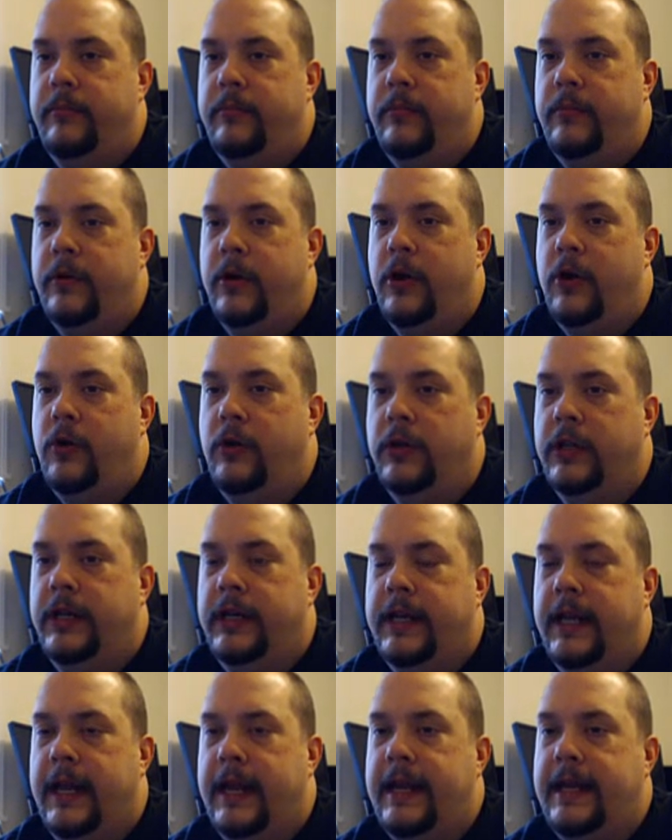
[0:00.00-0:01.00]

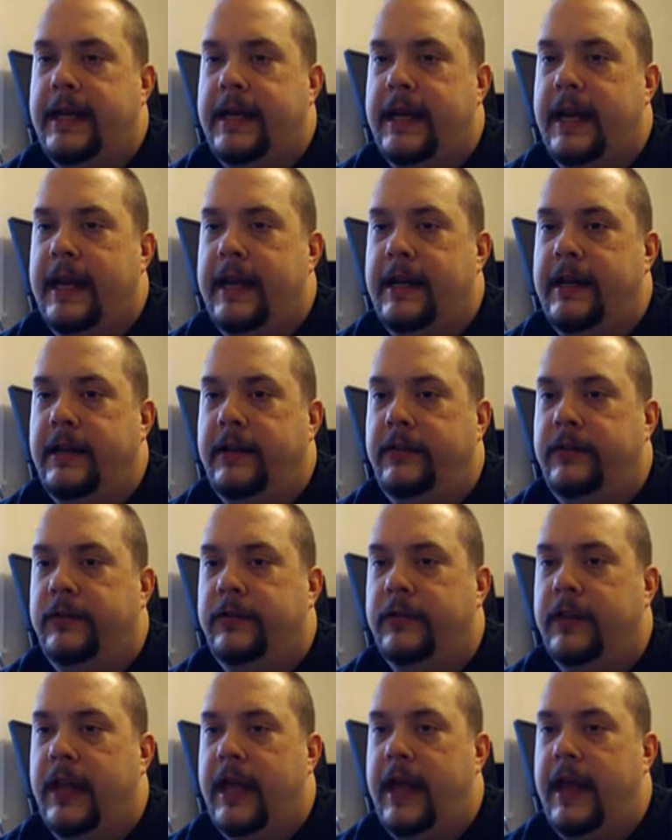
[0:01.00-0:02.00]

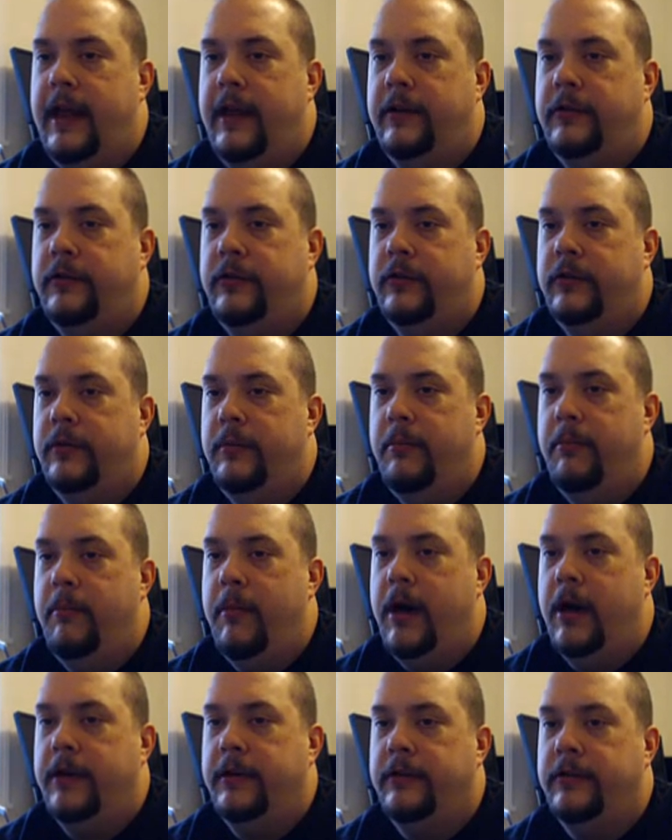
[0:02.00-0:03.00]

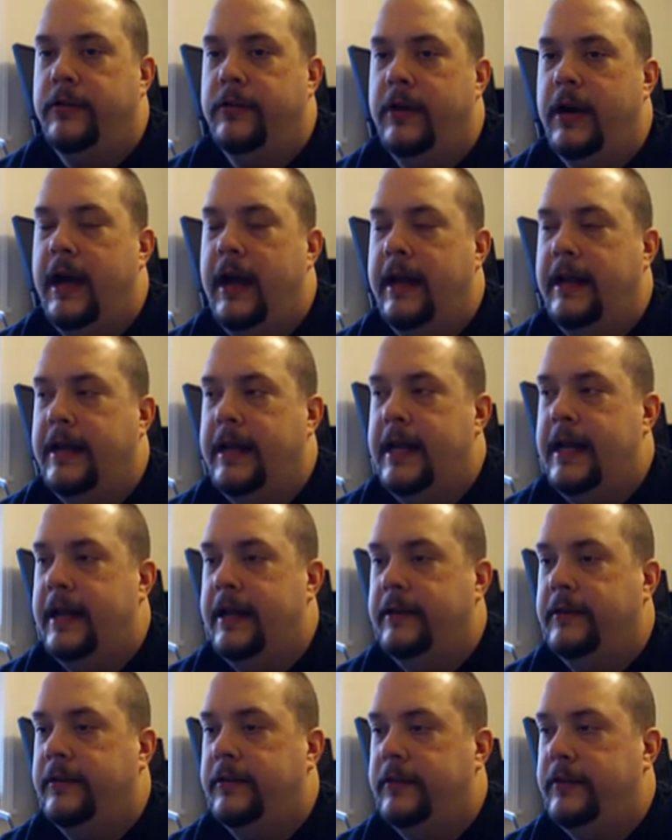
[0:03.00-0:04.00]

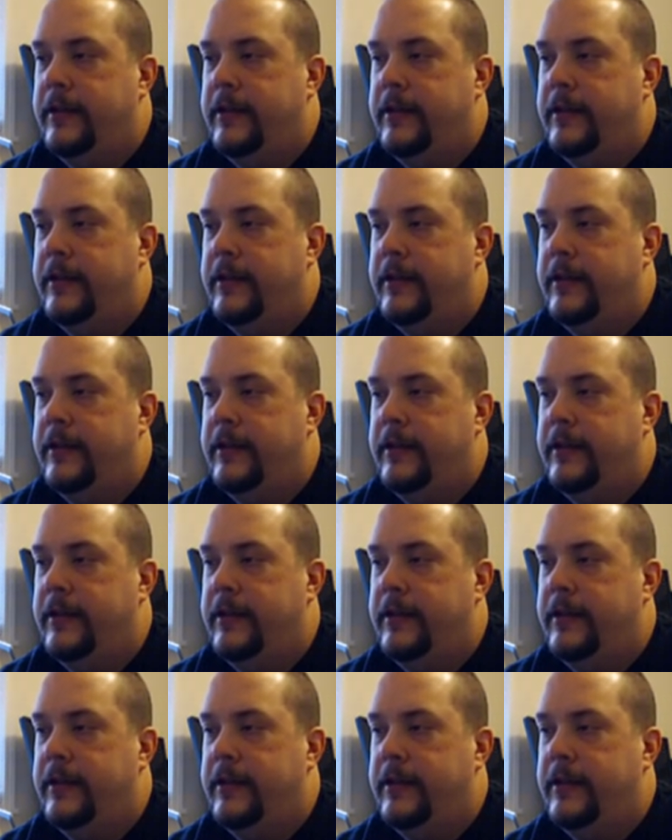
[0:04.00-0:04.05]
:8080/monitorix.